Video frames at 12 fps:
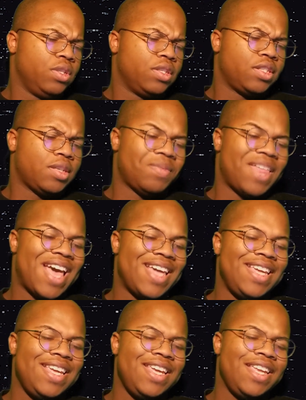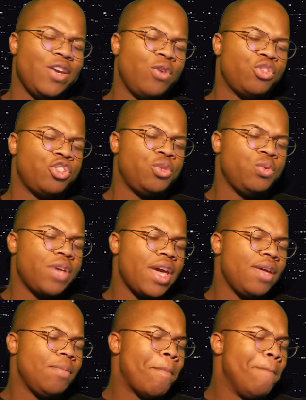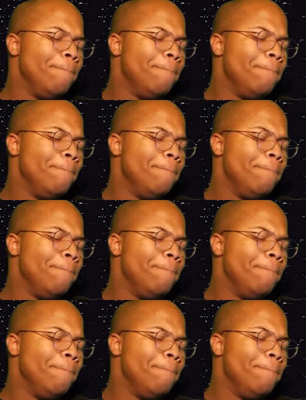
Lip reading: Some of that Inosuke